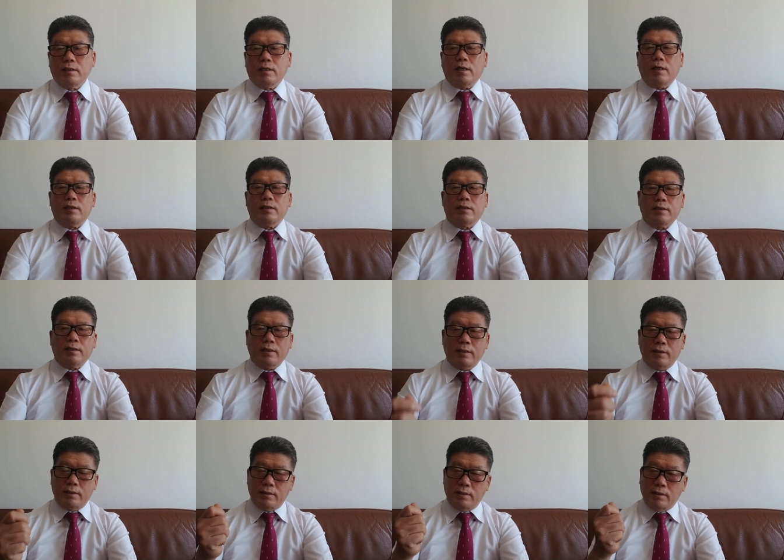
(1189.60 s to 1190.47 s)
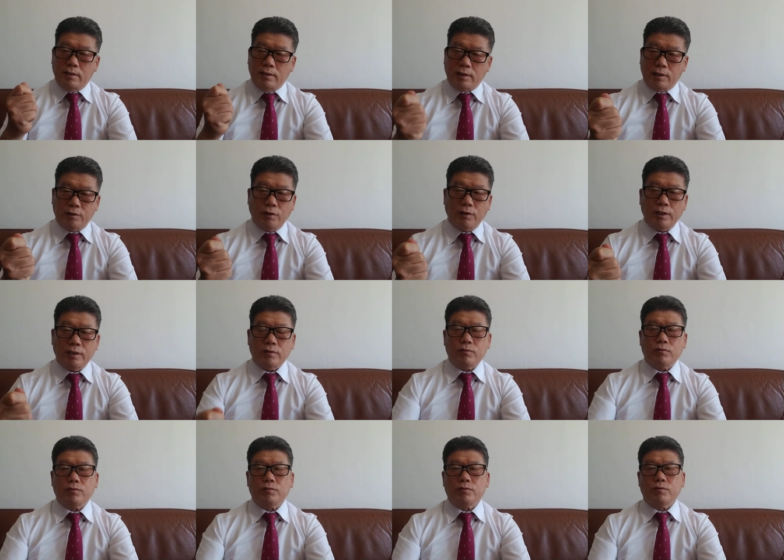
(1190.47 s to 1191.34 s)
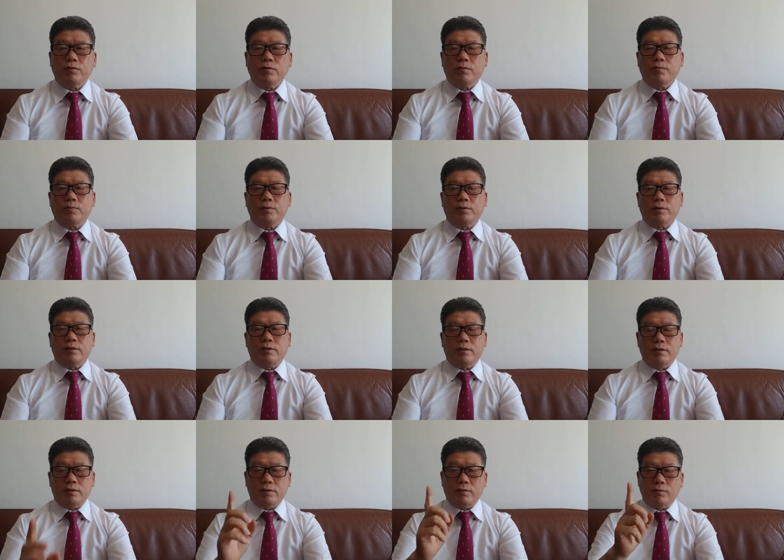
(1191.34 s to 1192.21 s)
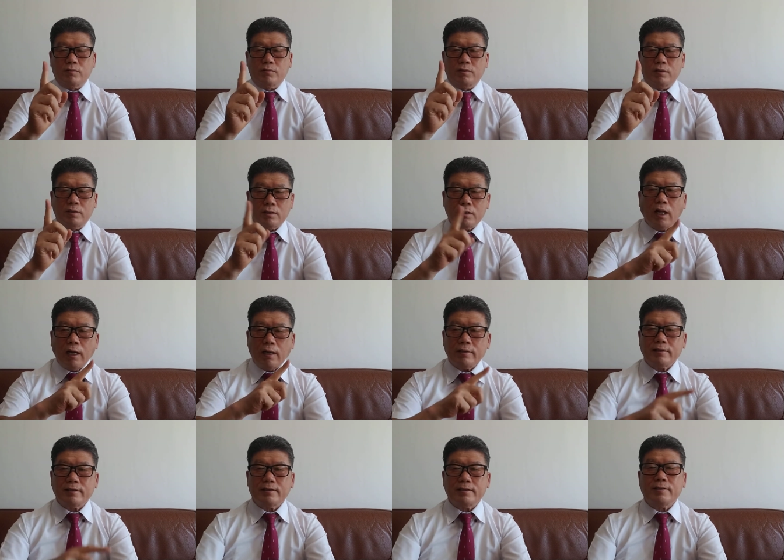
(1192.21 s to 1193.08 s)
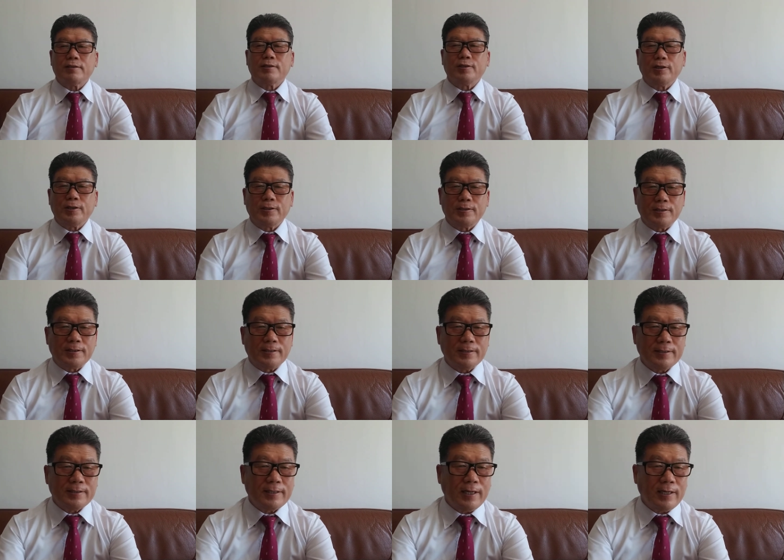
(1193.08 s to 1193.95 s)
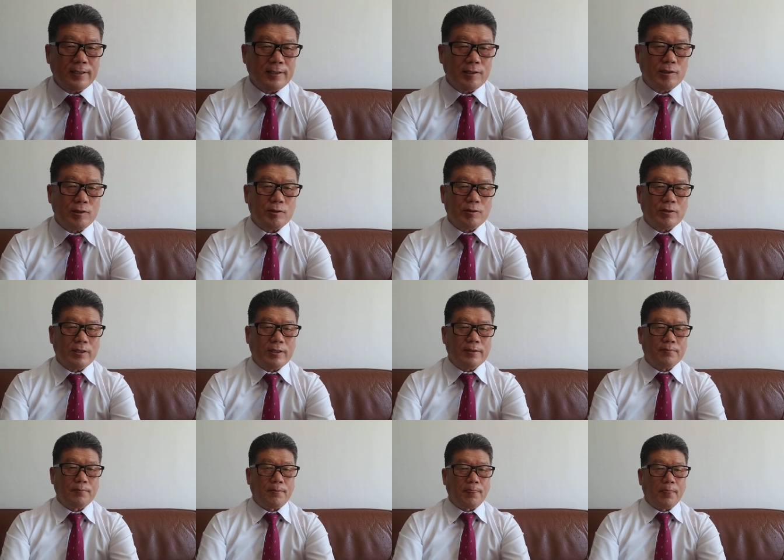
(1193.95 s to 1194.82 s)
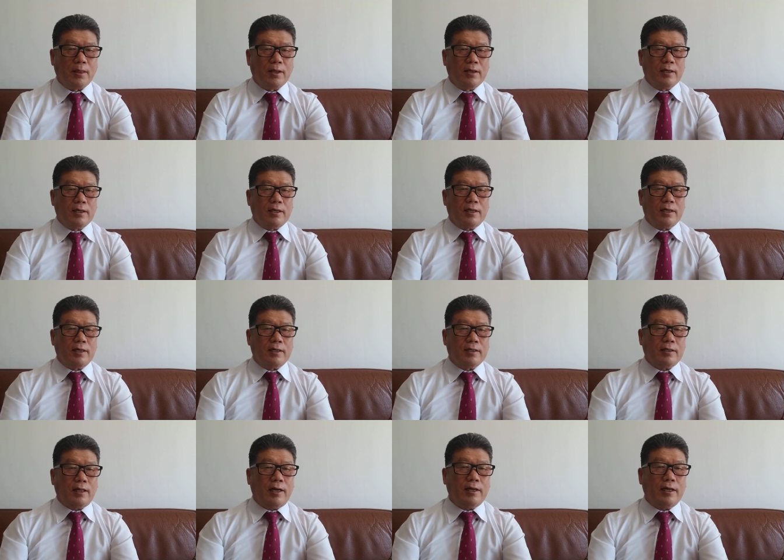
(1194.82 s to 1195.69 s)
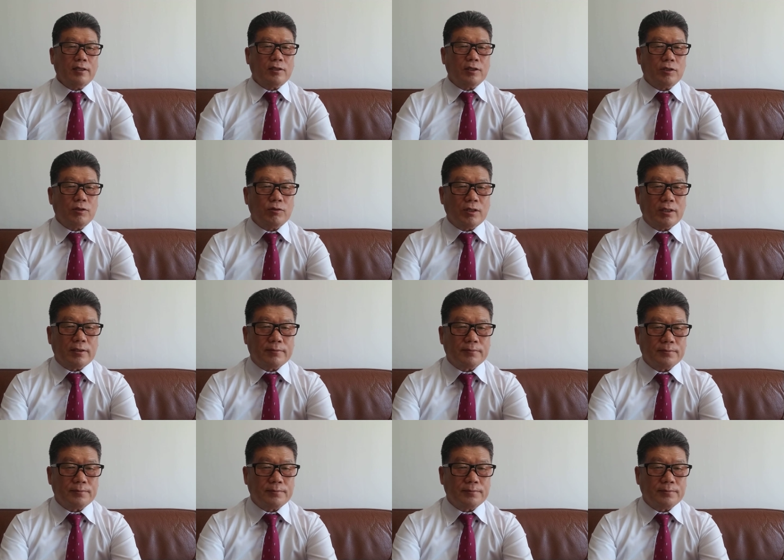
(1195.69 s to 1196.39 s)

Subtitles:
I already lecturing to you of the through the stock exchange, stock issuing, direct issuing.